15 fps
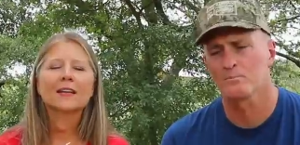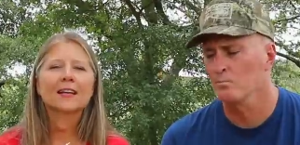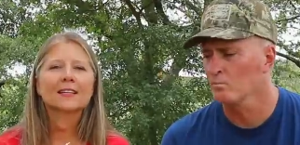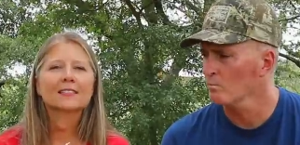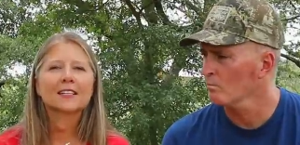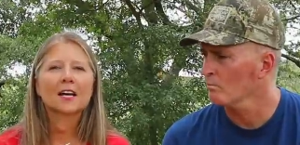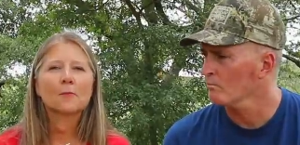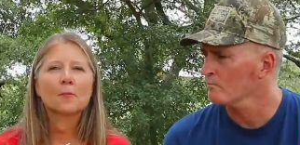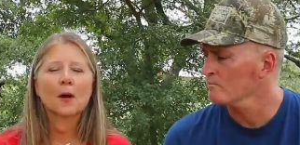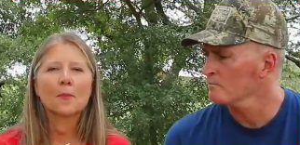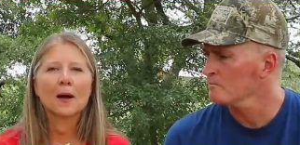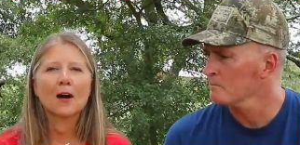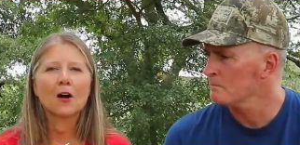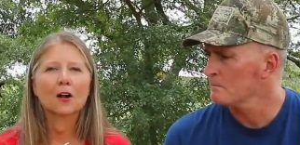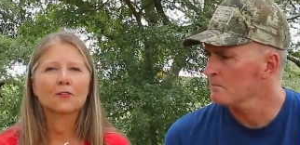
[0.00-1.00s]
Speaker 1: next up
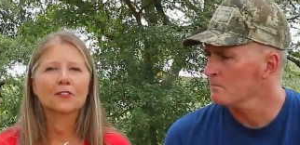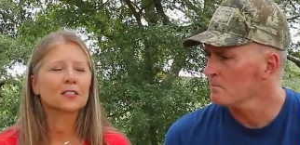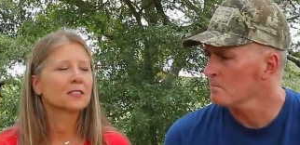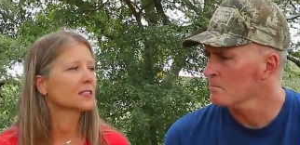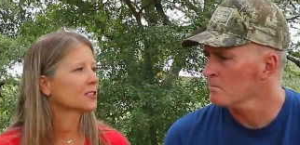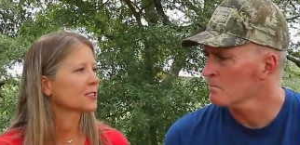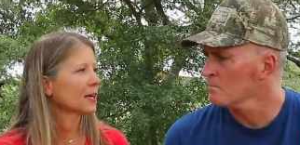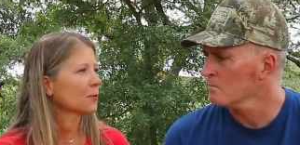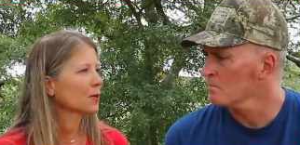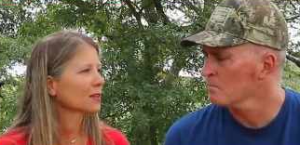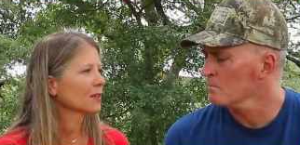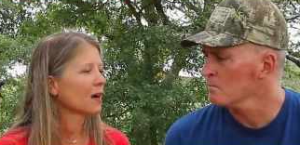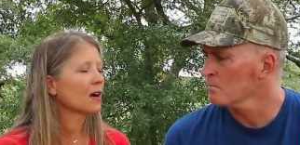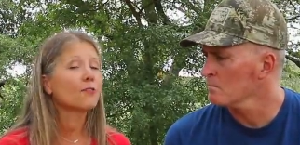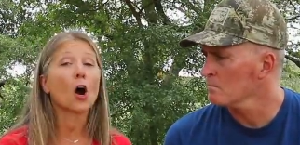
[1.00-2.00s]
about our village that we
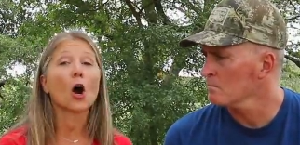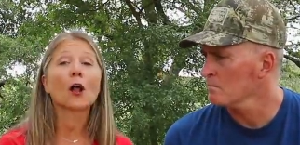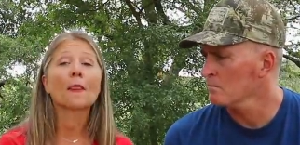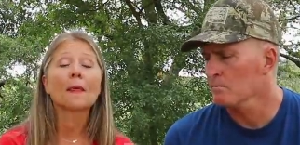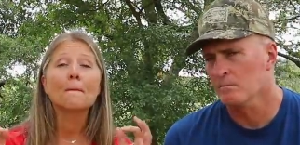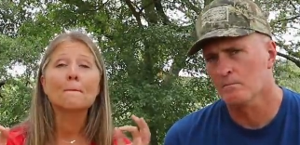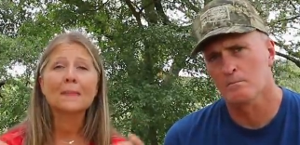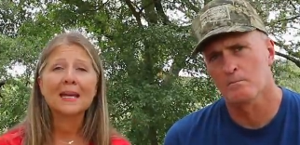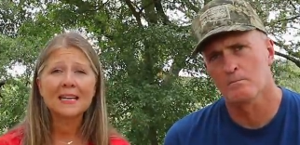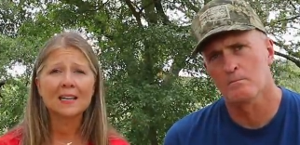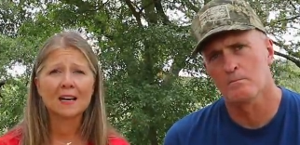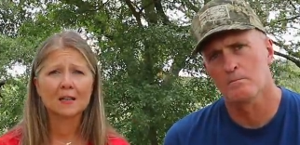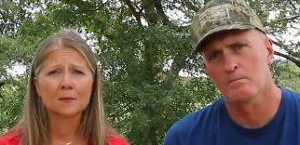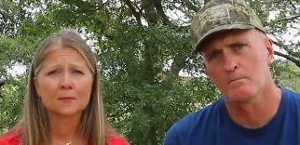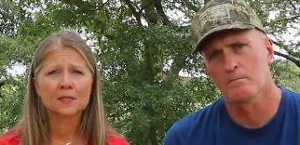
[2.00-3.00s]
love are the
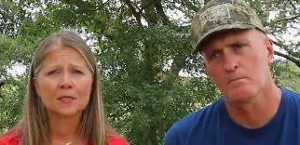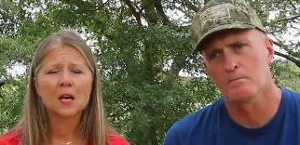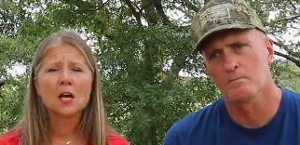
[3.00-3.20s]
meetups.